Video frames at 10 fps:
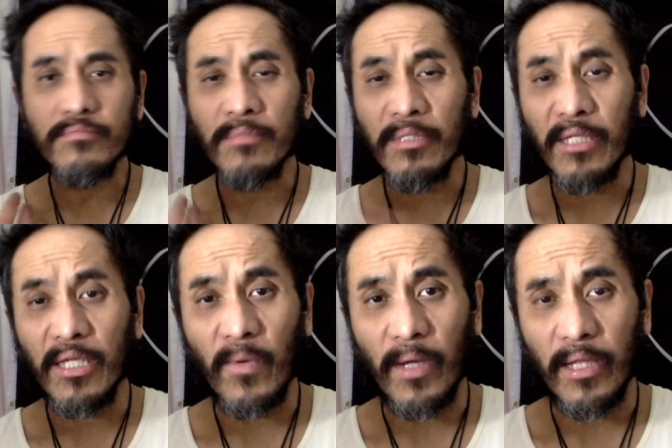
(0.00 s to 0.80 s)

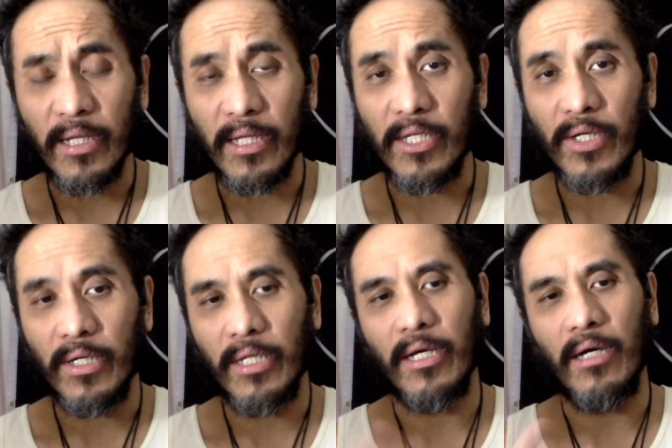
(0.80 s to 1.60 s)
sensuality, the
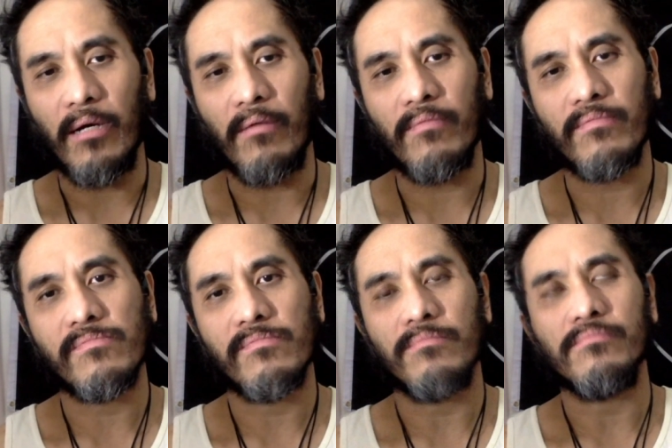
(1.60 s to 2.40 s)
journey of
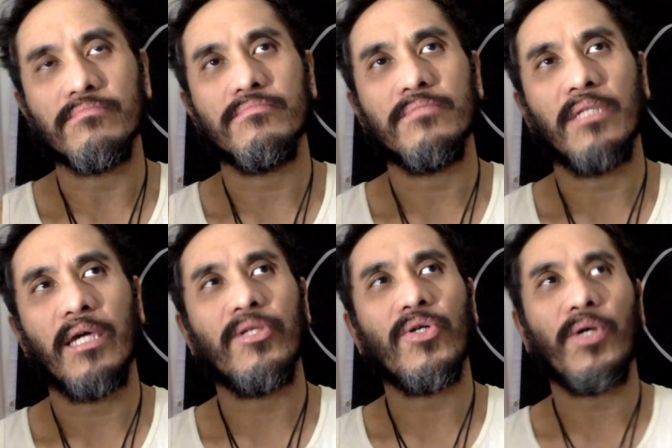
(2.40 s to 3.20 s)

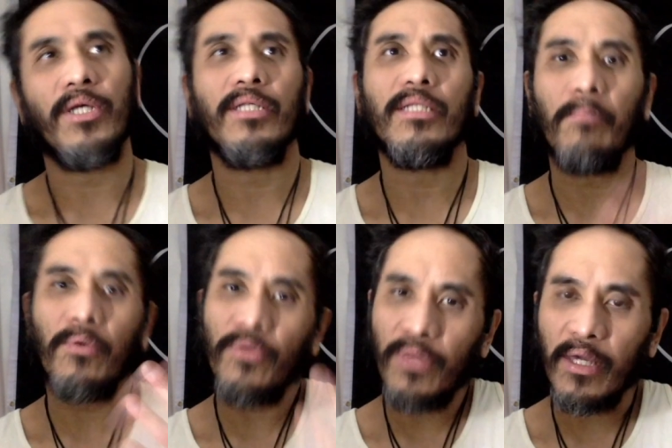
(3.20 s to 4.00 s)
enjoying
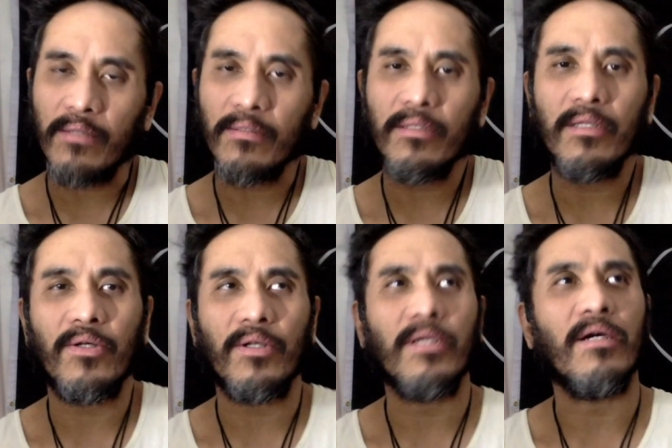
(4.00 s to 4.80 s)
simple things, a
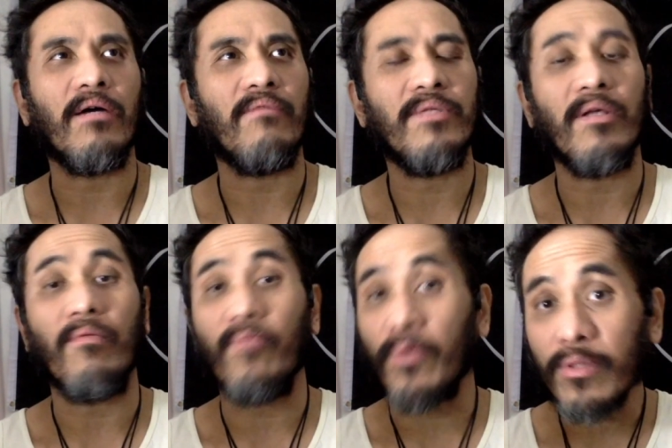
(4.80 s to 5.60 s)
journey of
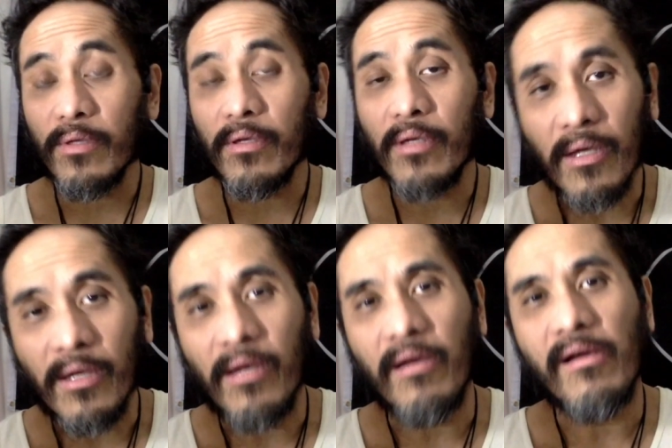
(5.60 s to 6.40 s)
self worth.
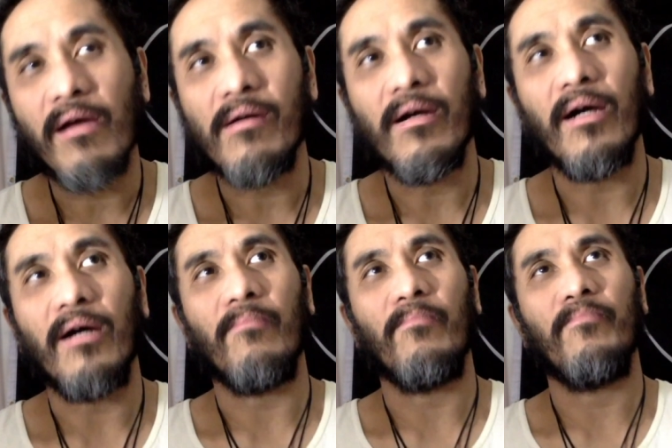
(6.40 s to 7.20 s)

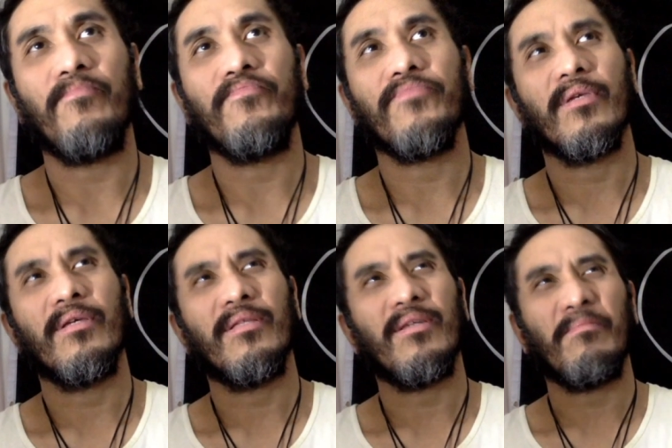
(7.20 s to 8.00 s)
Um,
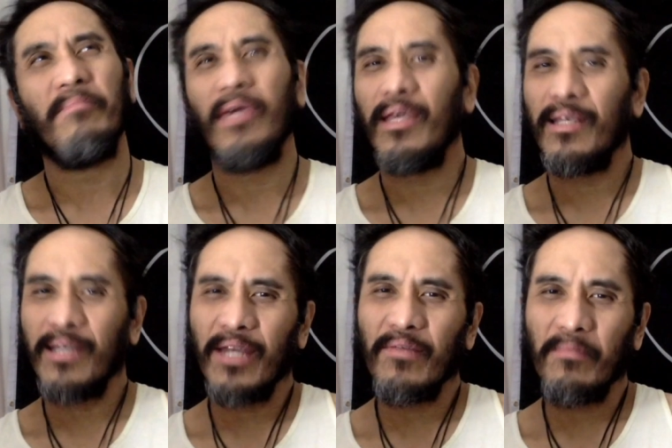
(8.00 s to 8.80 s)
so it make
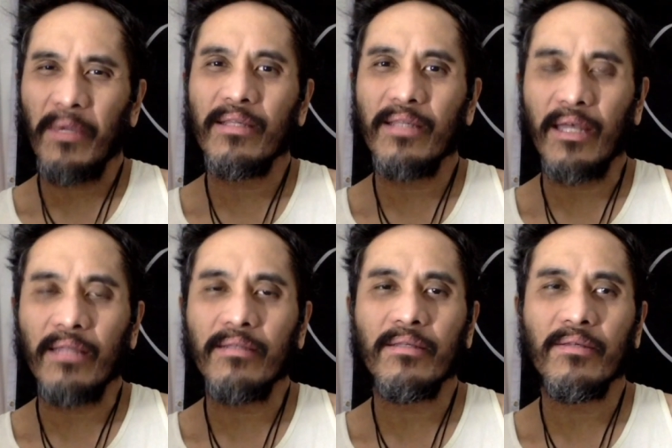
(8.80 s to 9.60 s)
kind of makes
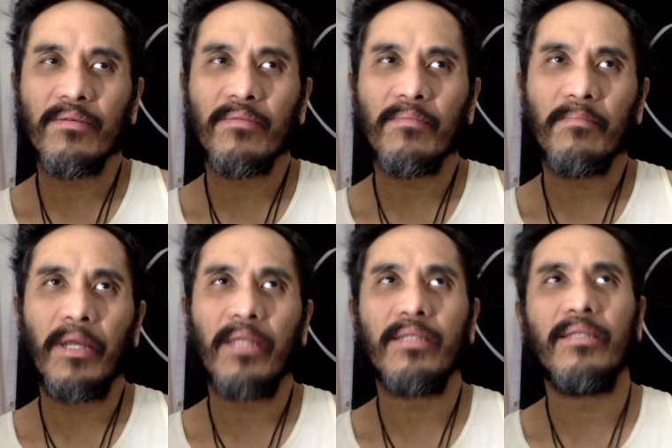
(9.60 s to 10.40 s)
sense,
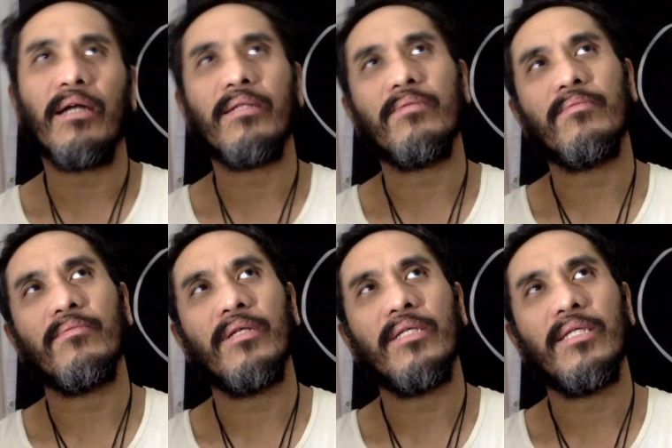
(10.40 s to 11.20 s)
but it's not
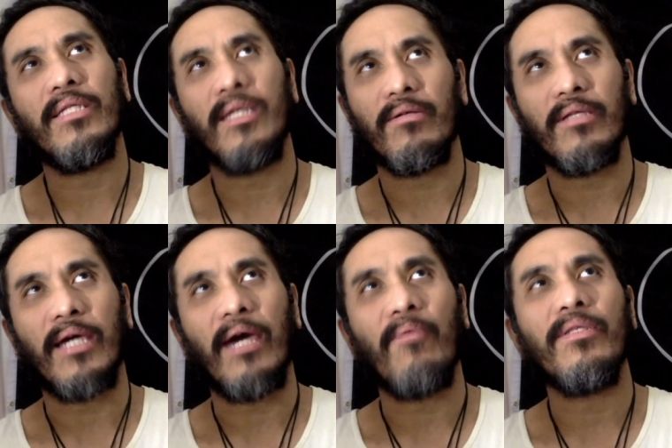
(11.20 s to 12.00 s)
necessarily.
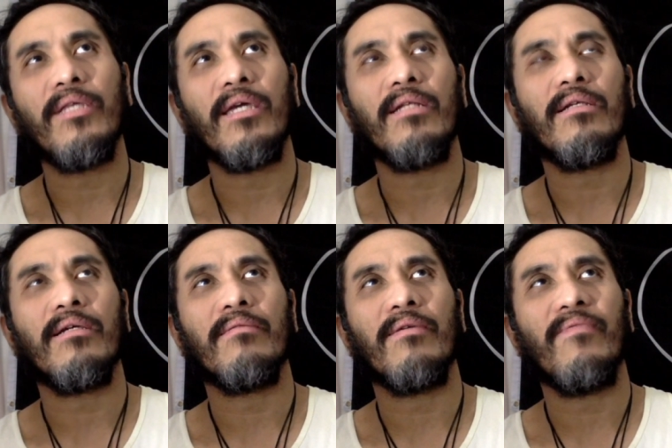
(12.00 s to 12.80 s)
I would say
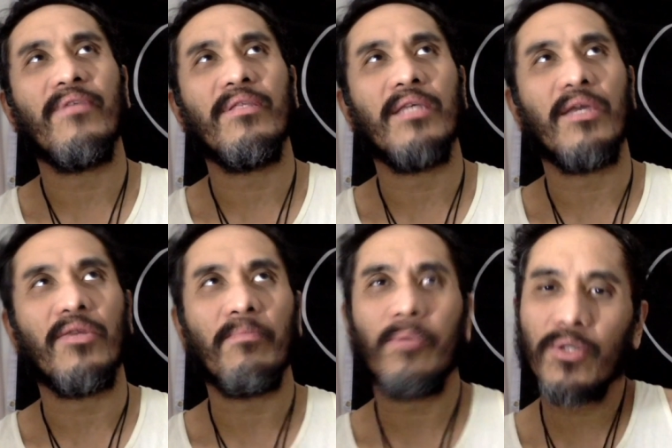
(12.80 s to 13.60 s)
if it's the
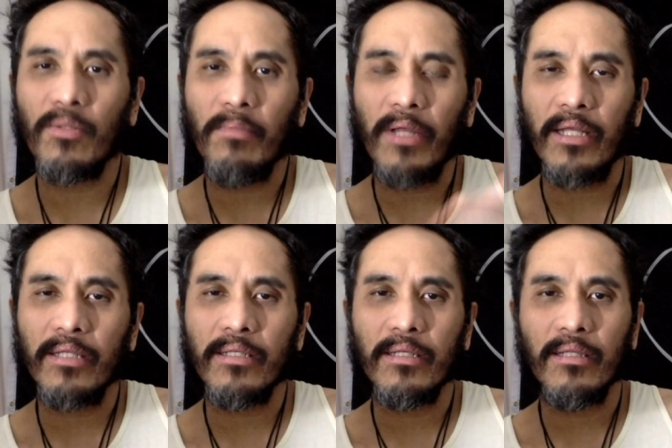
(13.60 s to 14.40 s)
other personal
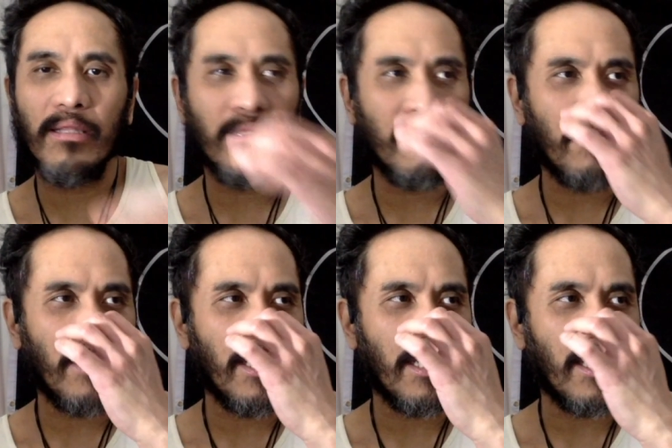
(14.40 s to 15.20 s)
planets,
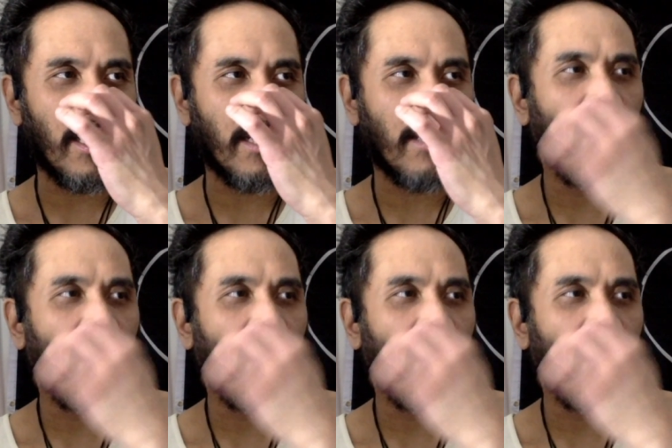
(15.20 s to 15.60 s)
especially like